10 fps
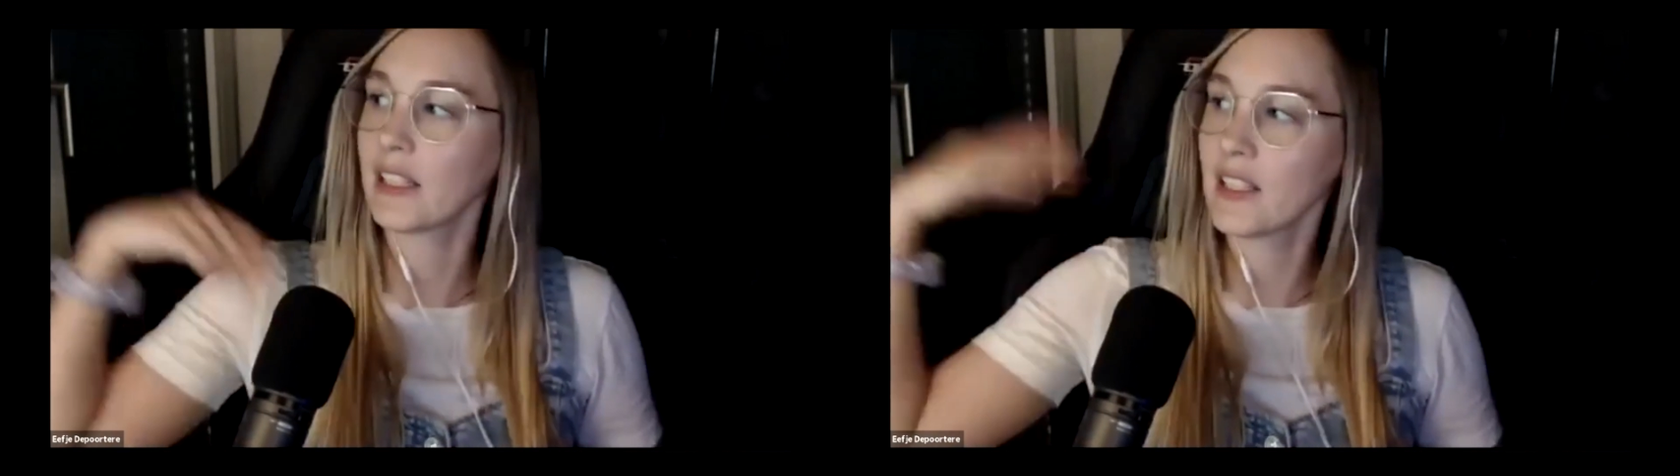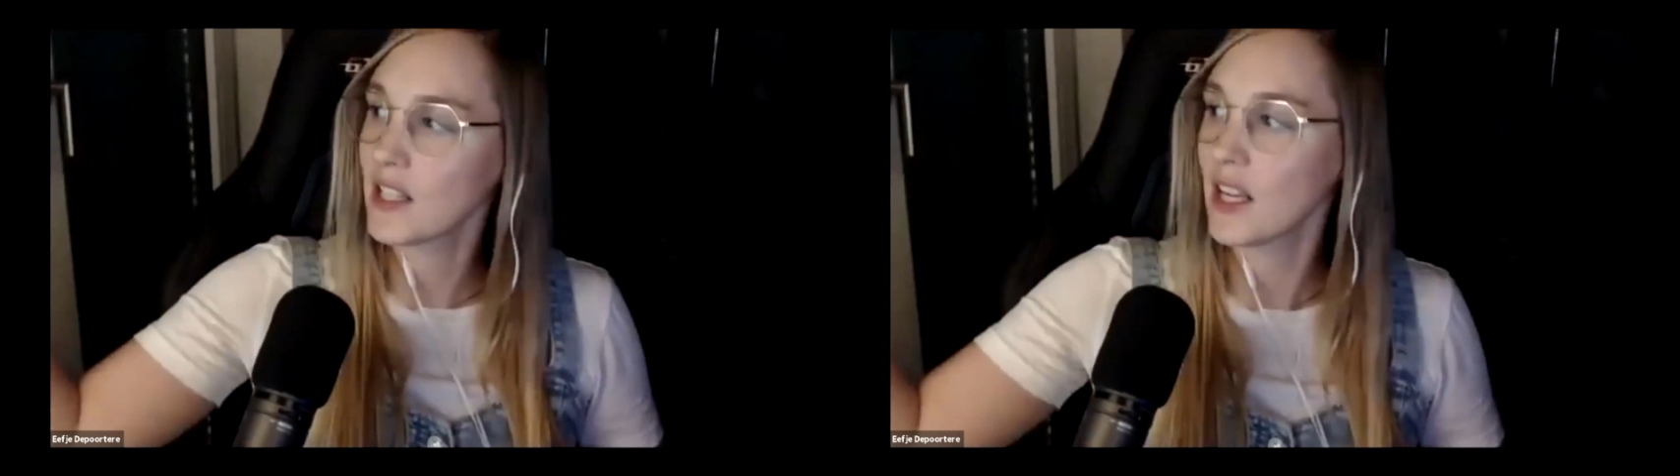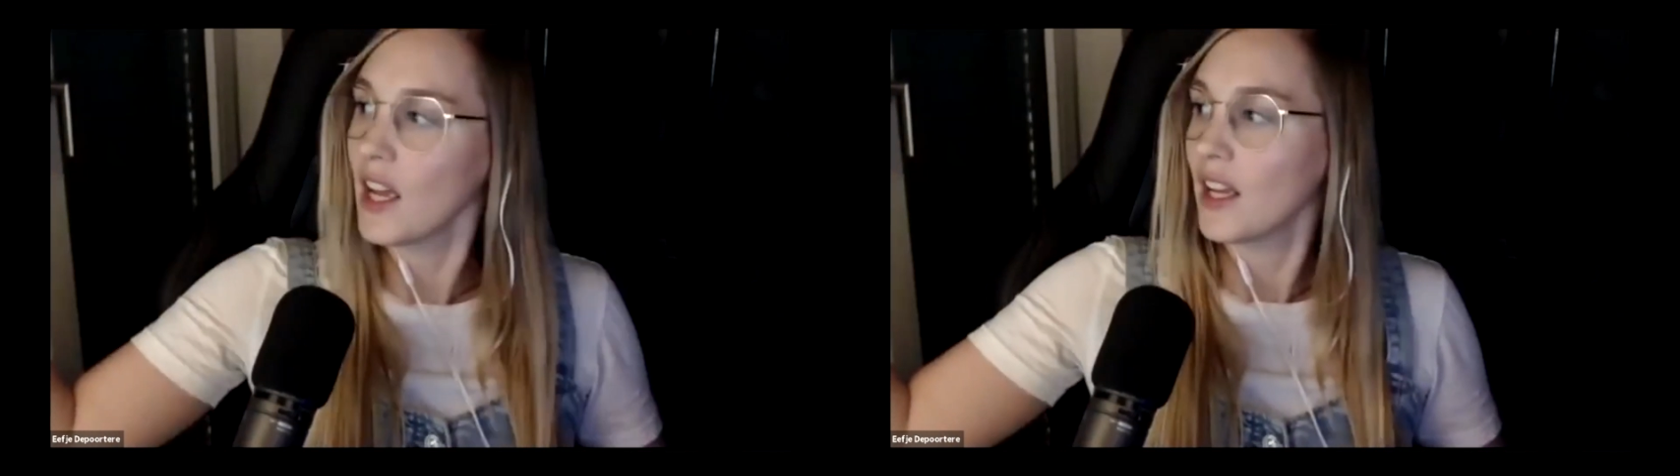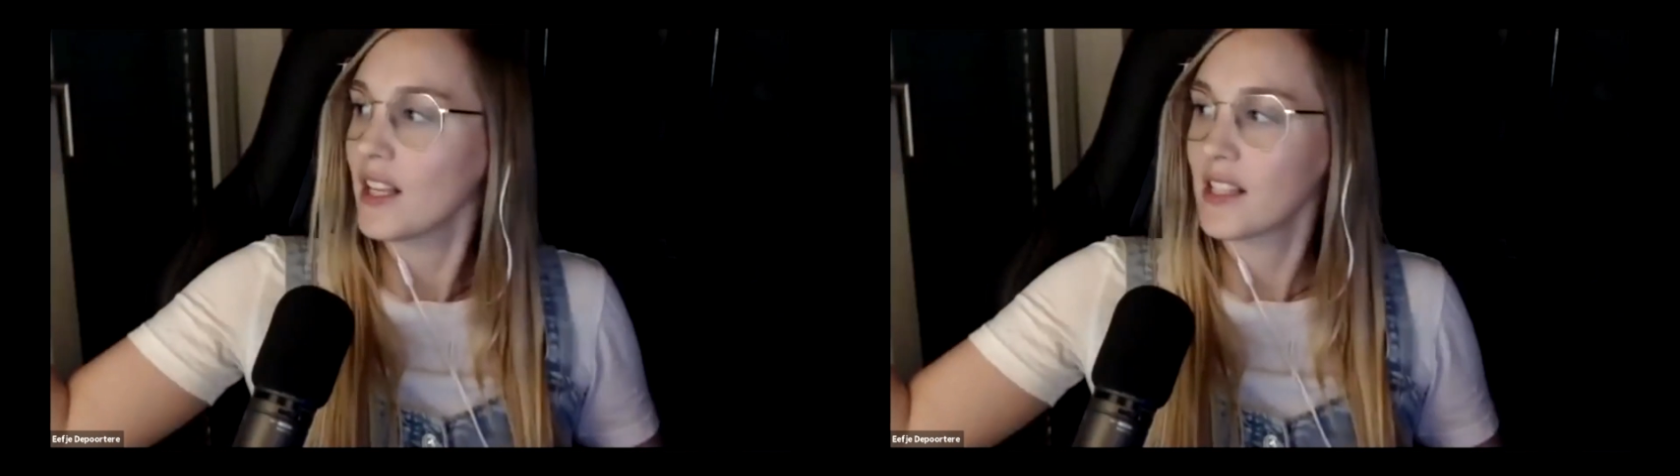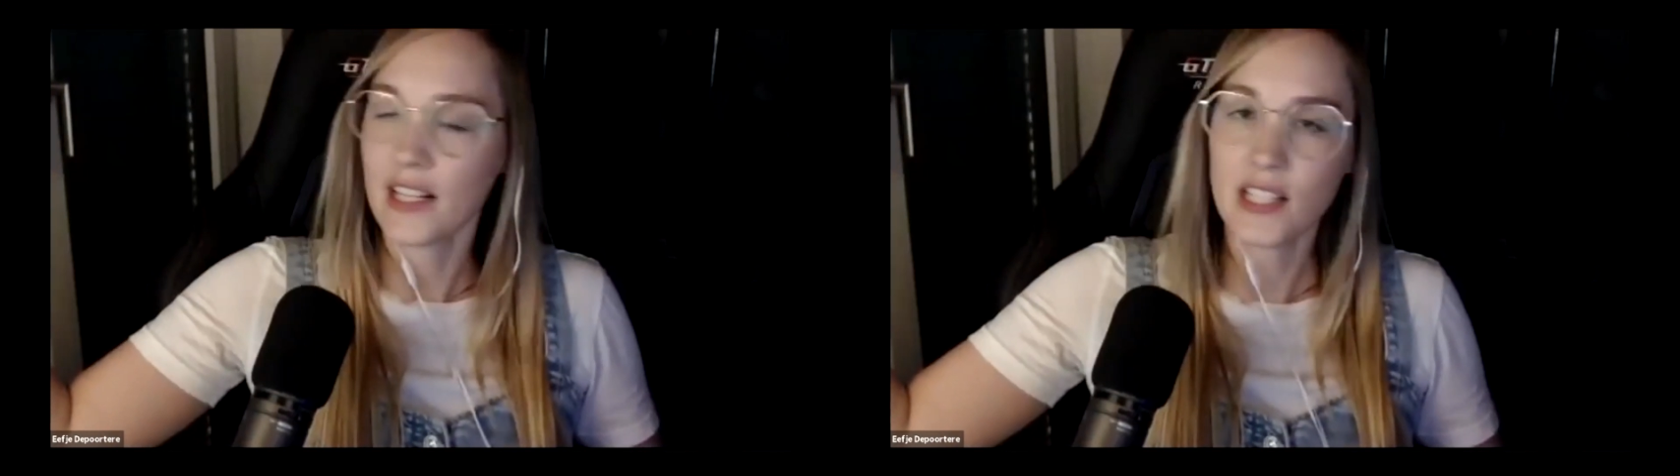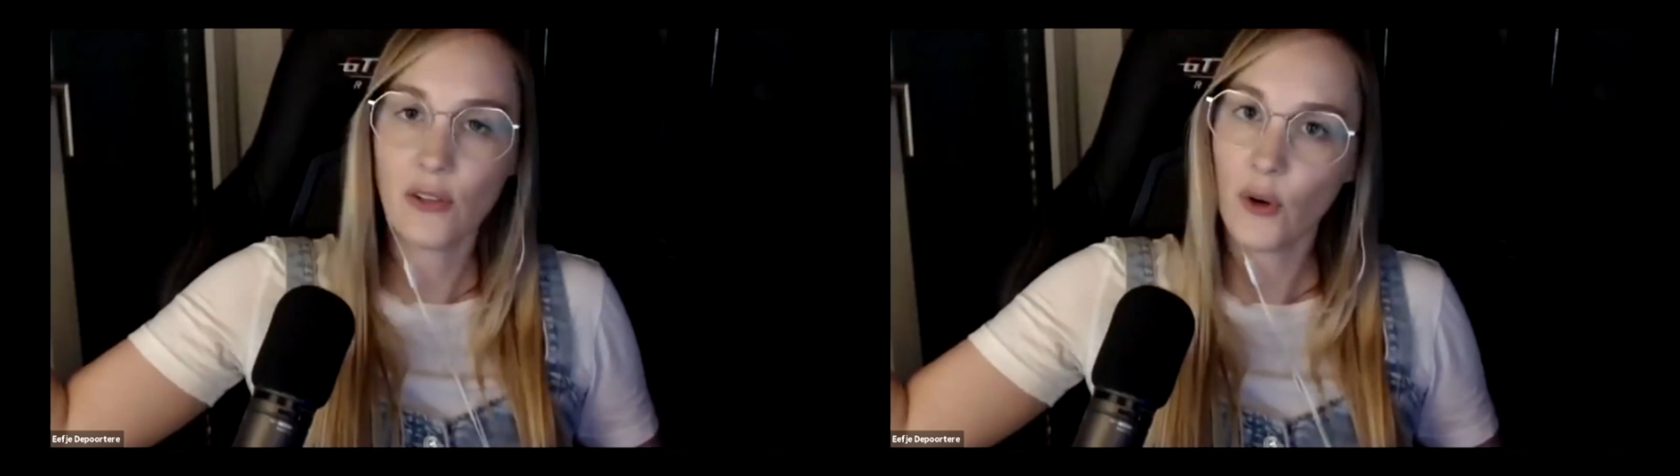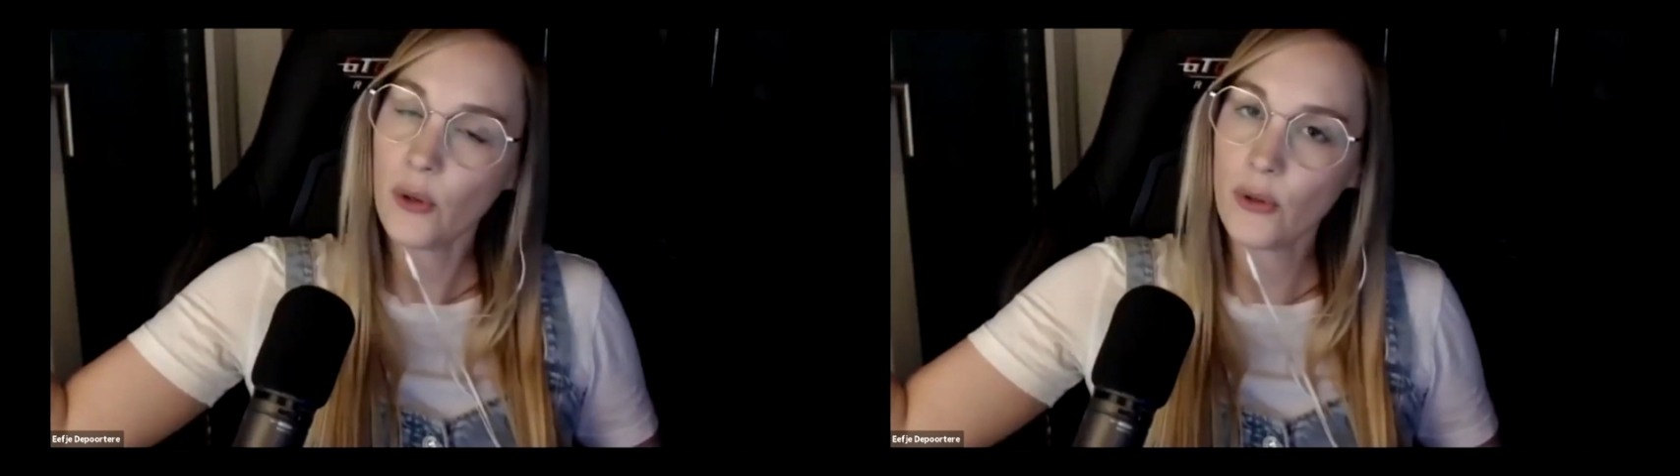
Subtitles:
these sexy photo